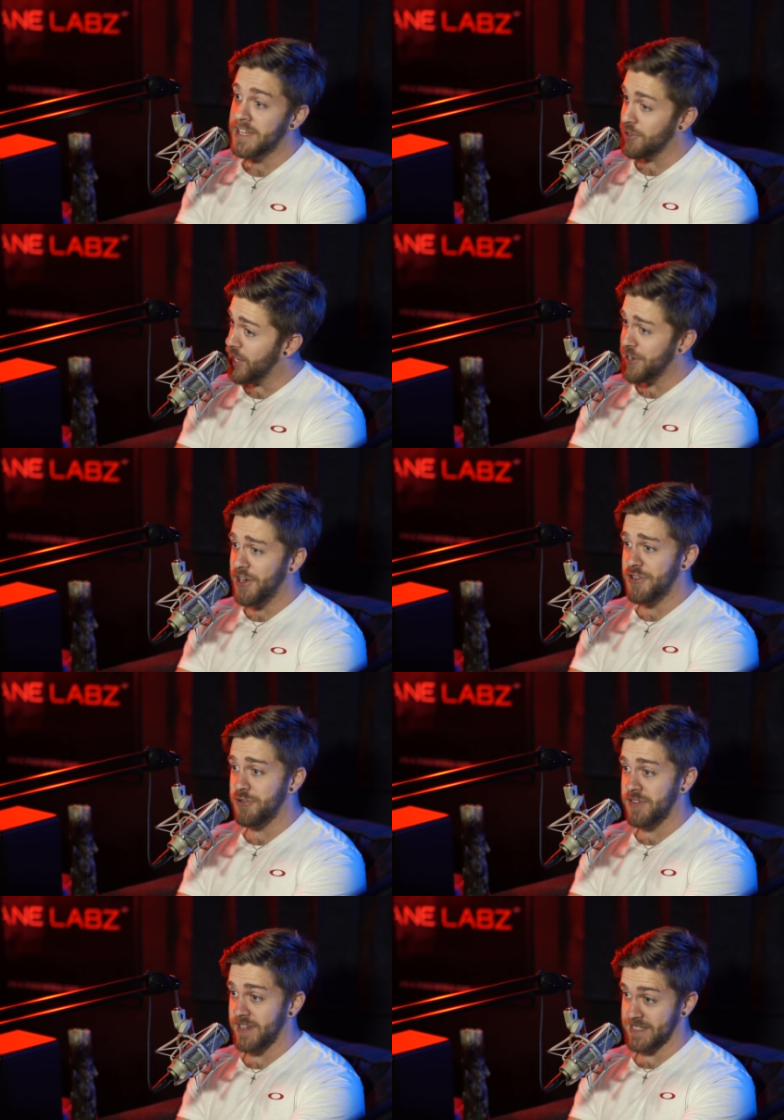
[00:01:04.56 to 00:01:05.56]
And so a lot of
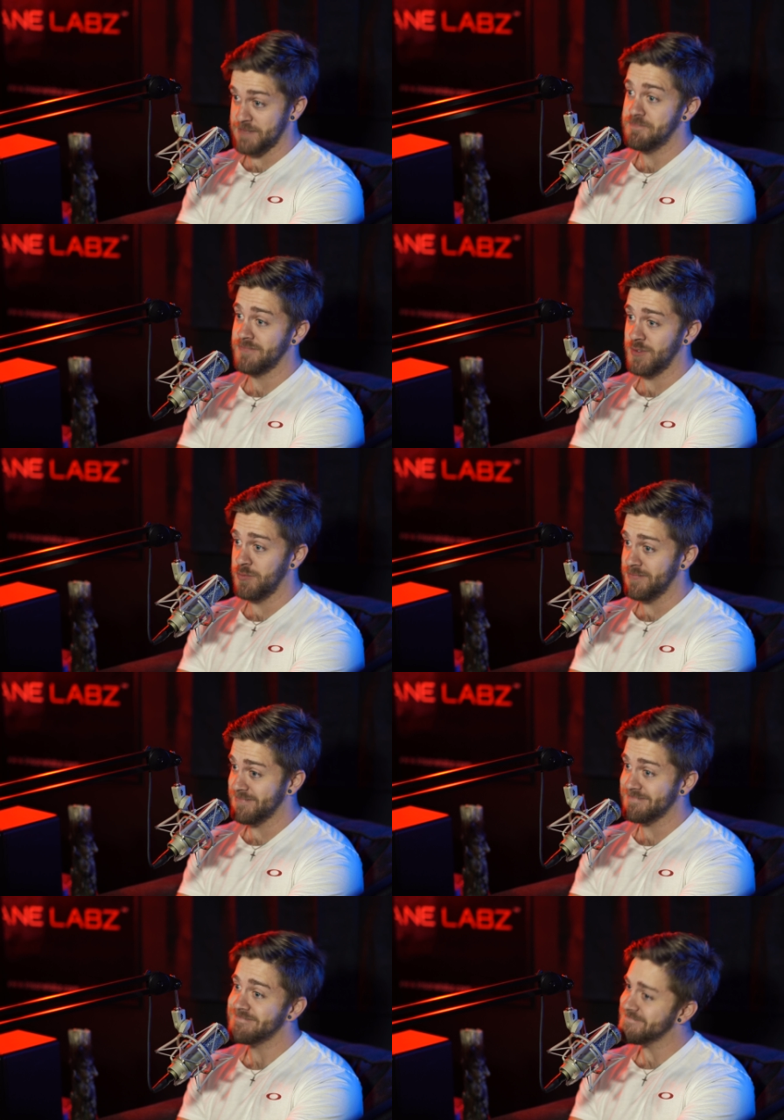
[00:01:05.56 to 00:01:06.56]
other things.
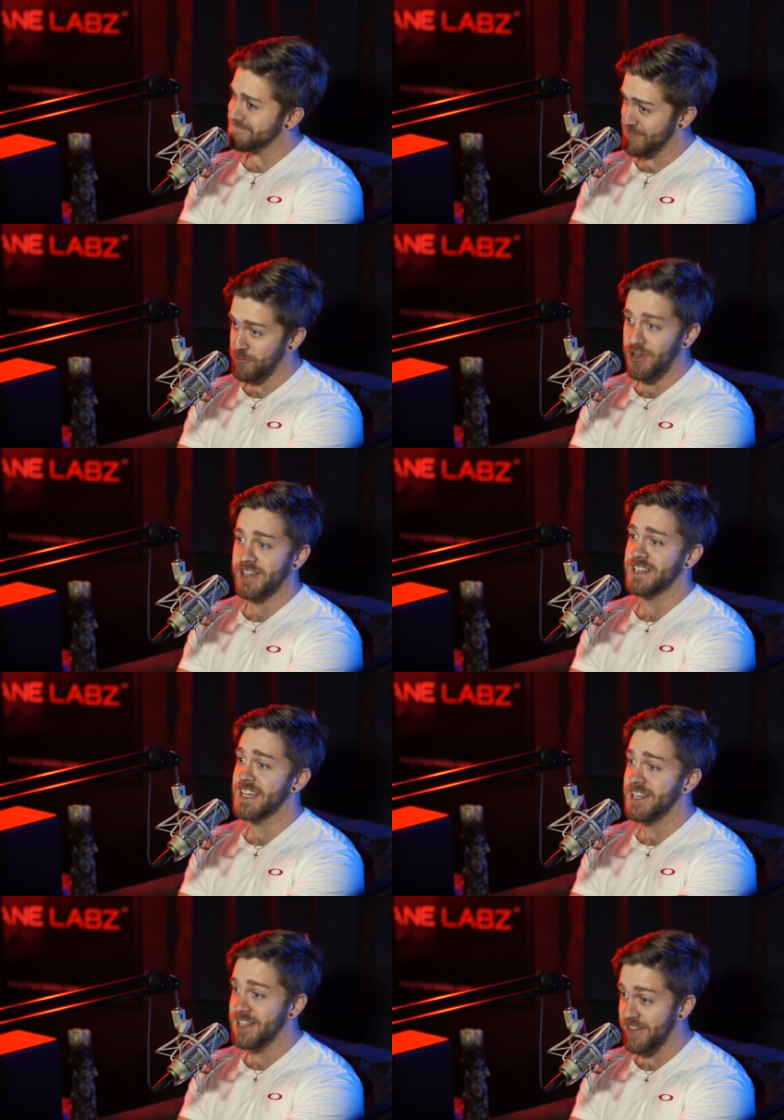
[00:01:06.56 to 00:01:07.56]
We're not going to
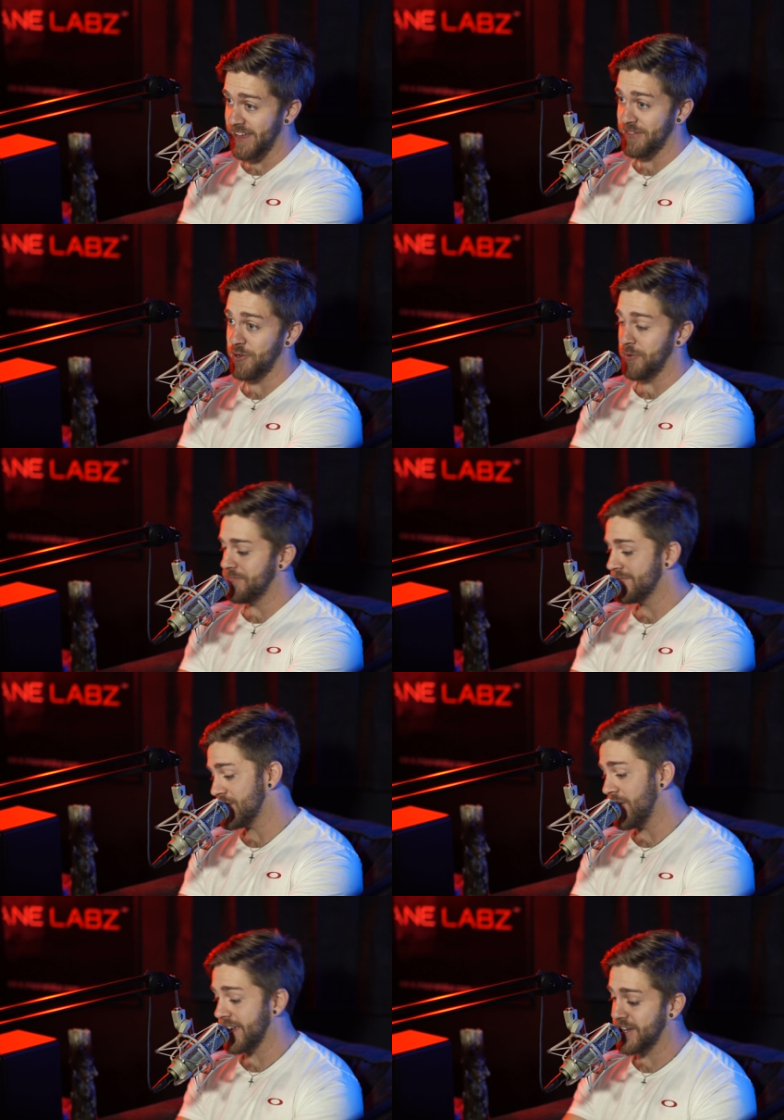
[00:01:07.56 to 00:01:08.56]
get into that though.
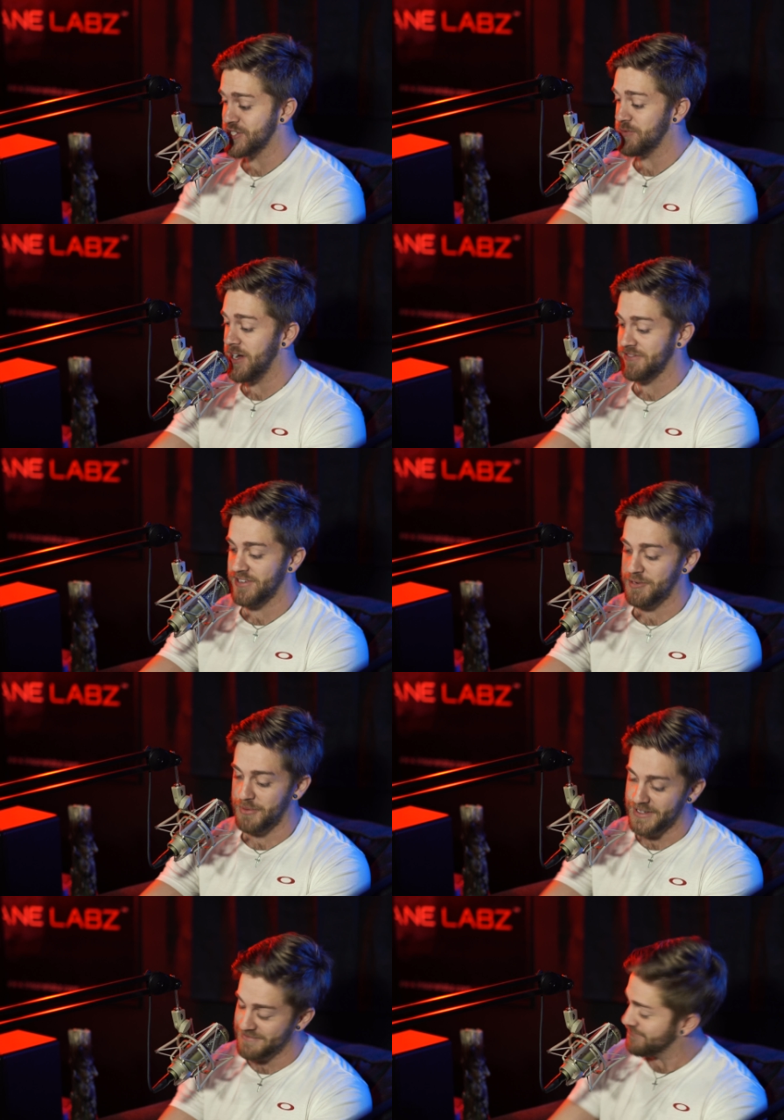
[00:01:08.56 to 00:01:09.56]
Sorry, I cut you off there,
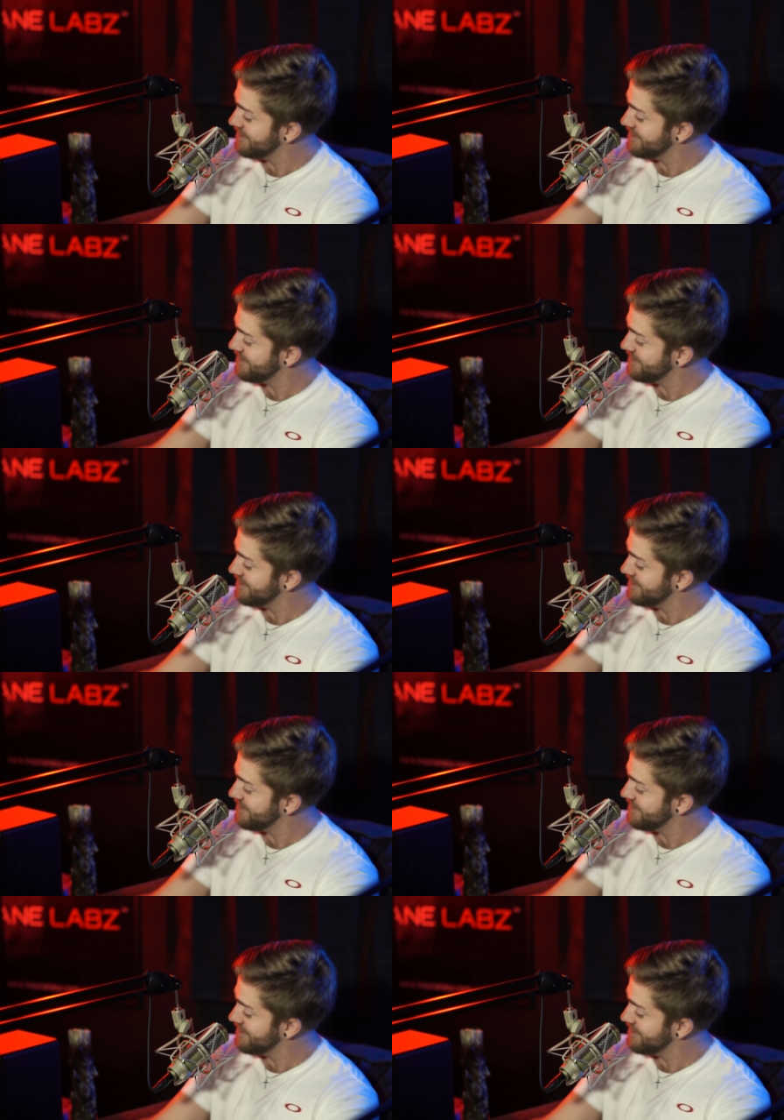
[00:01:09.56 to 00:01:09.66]
but